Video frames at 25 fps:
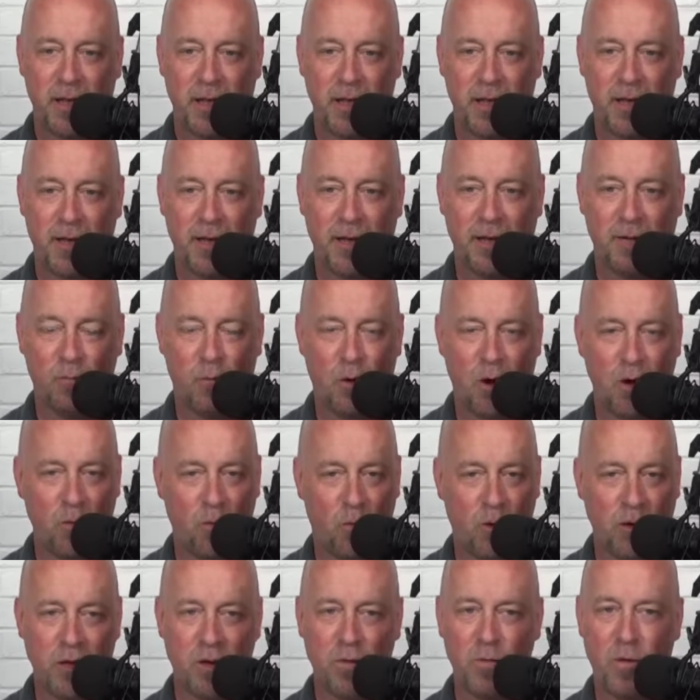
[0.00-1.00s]

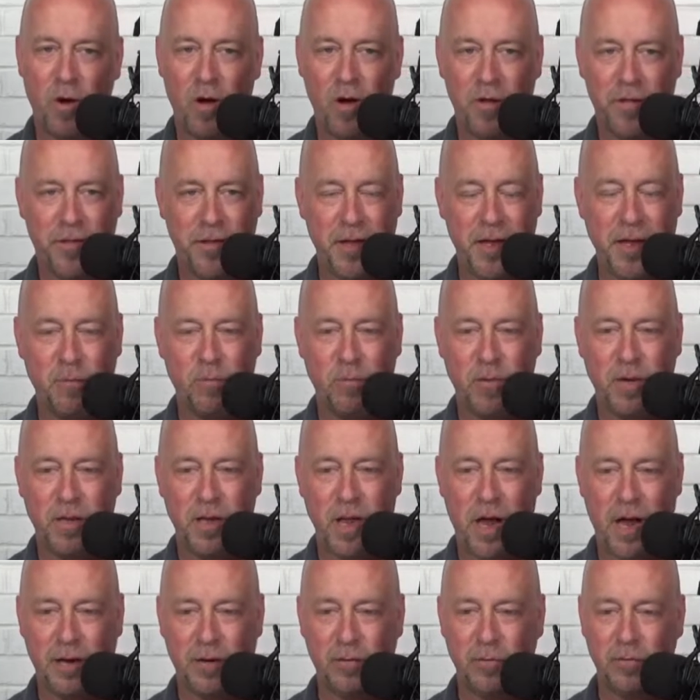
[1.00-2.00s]
What do you all think?
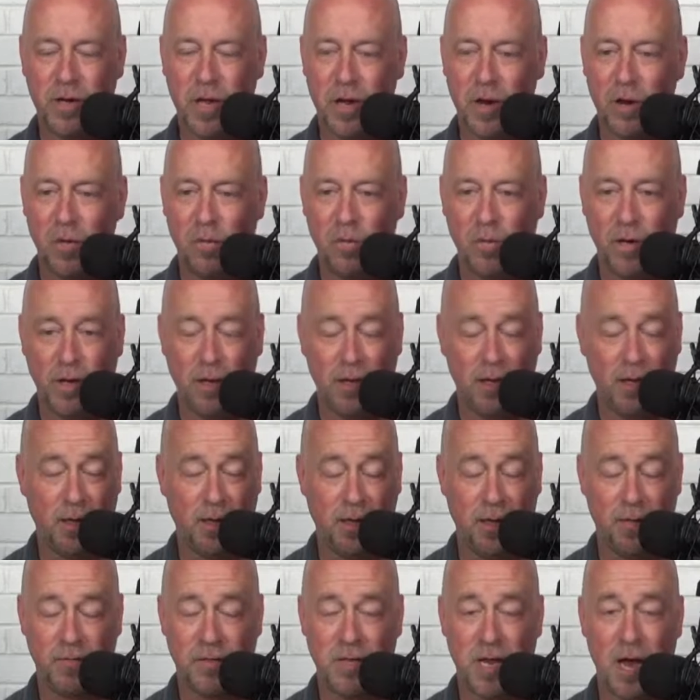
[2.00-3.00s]
I don't know.
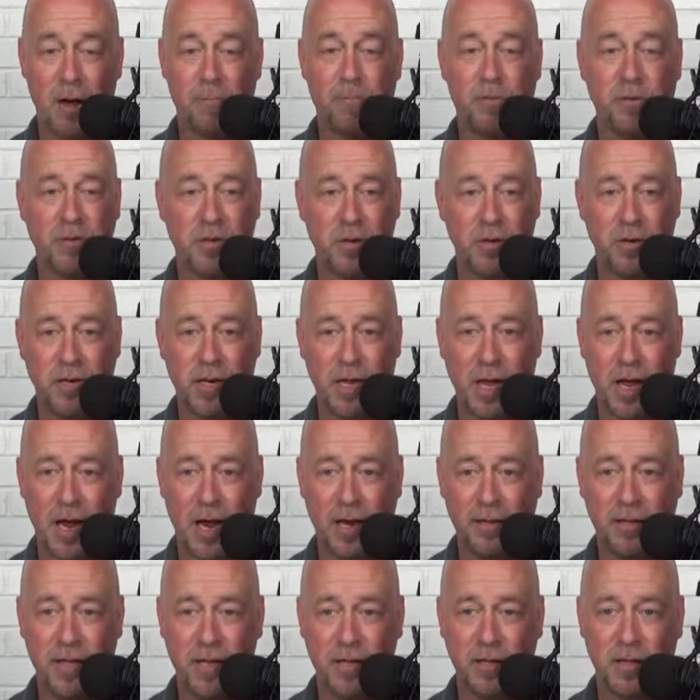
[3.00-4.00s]
It gives the opportunity.
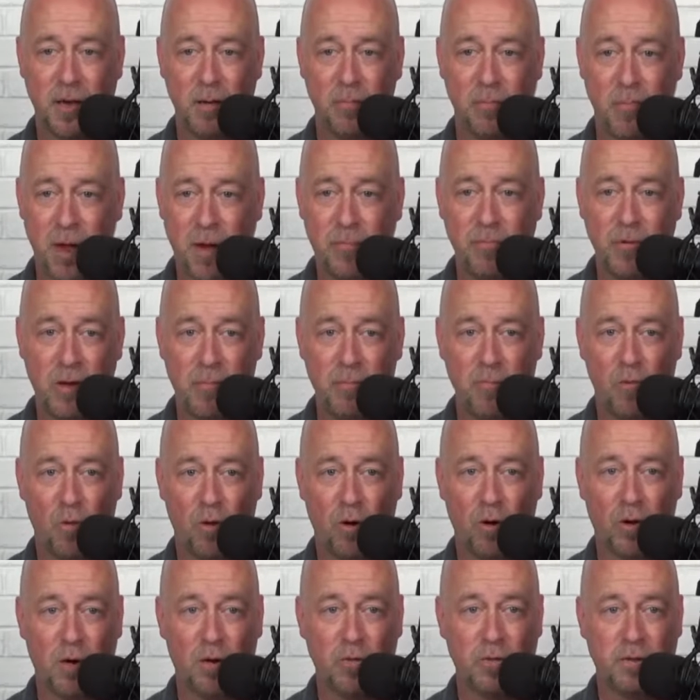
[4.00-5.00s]
I think there may be
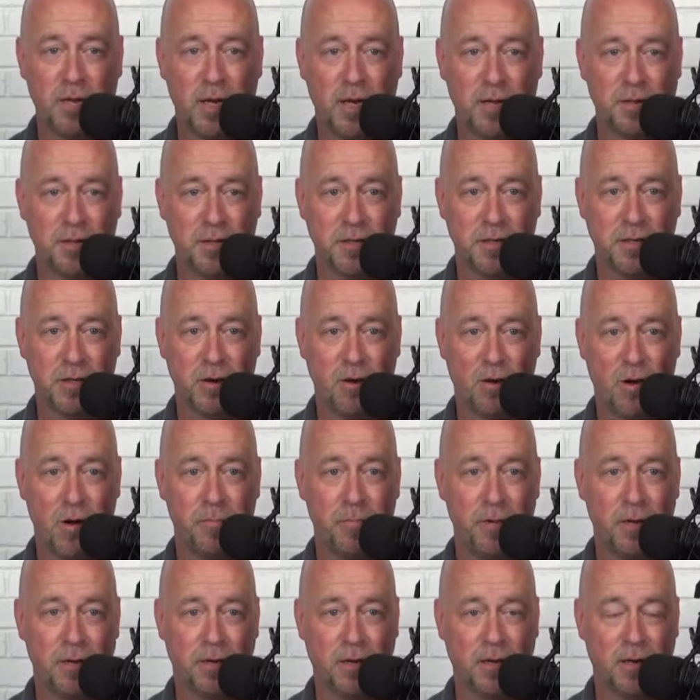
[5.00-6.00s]
more hotels that show
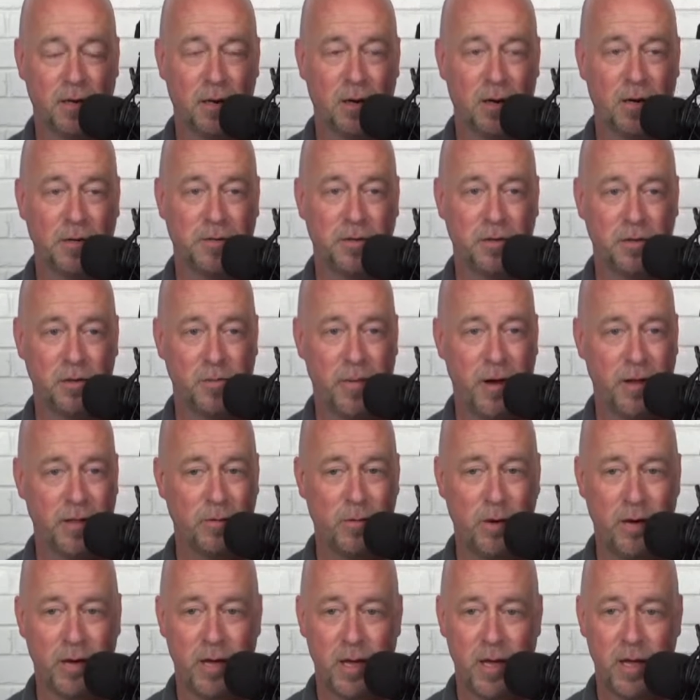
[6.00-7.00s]
up in Calera too, by
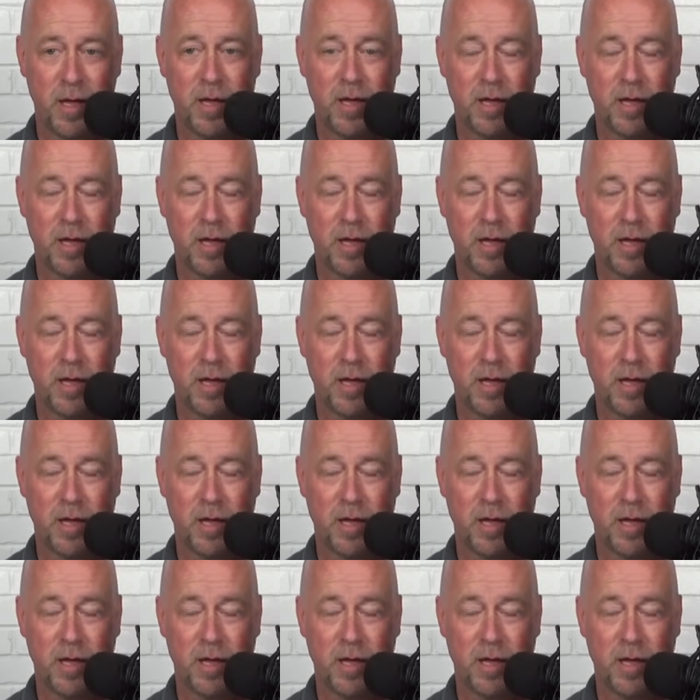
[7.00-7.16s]
the way.